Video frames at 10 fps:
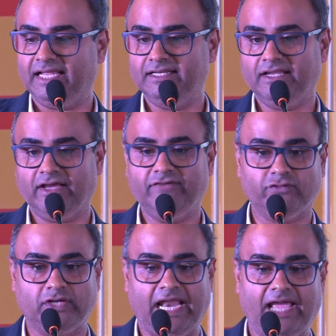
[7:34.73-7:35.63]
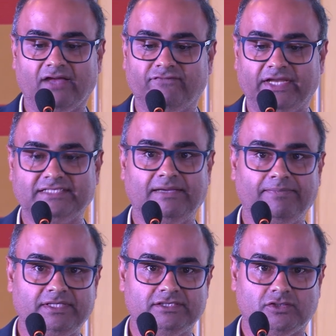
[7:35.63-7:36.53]
And in foot and ankle, for
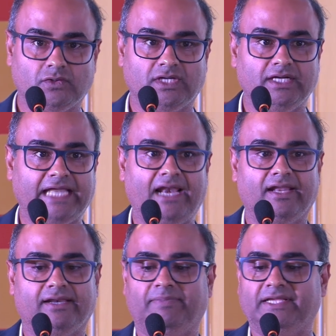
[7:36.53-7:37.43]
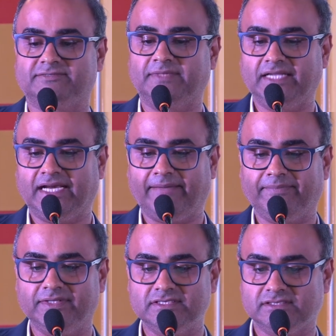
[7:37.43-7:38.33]
example, there's a total talar replacement that
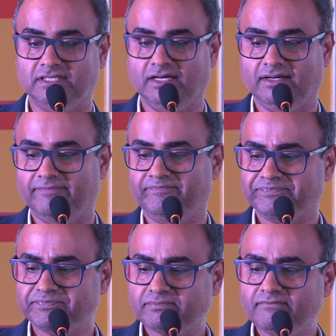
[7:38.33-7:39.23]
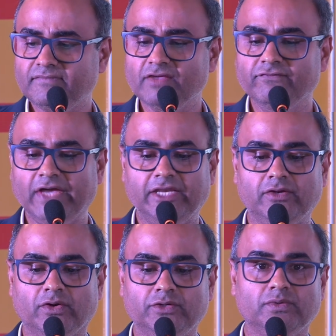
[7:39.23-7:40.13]
happens where
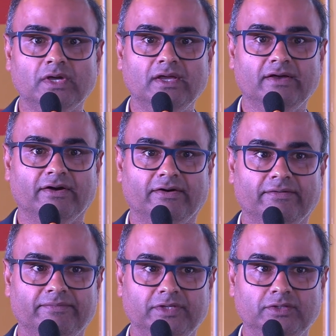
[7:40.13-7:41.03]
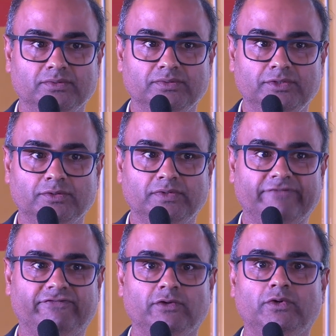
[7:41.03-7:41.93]

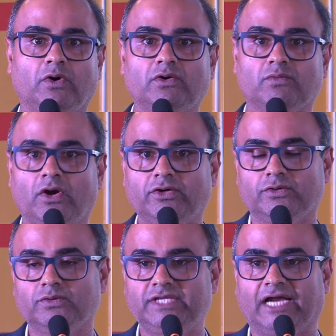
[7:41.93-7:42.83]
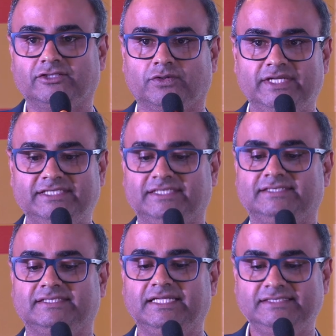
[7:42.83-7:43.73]
if you don't want to do the
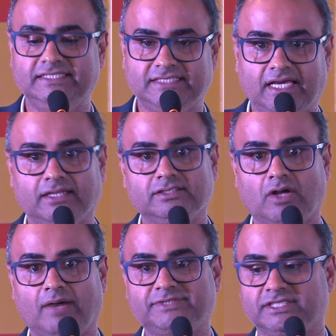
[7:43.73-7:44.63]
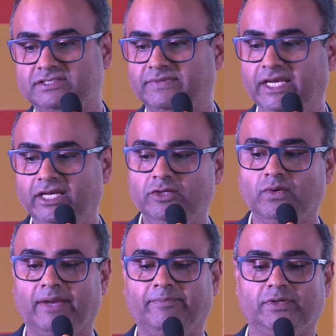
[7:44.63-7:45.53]
arthrodesis, these are other options wherein
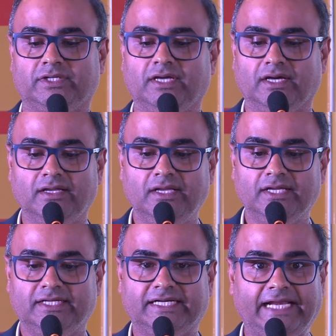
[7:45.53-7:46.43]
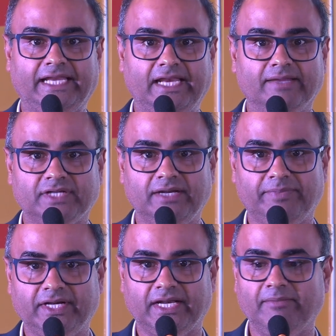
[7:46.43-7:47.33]
you can put the titanium 3D
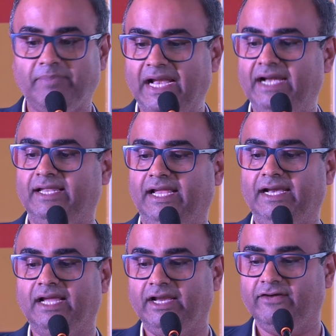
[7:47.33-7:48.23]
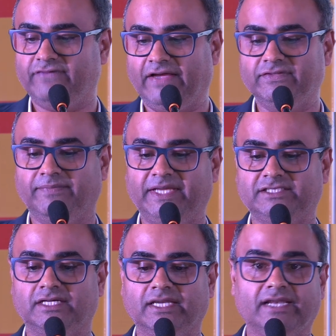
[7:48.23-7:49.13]
printed implant and kind of have the
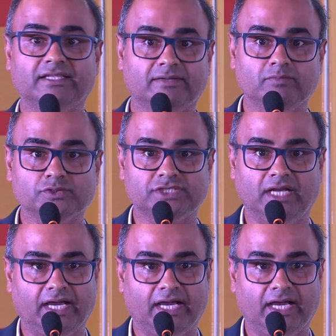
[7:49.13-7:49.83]
patient get that motion.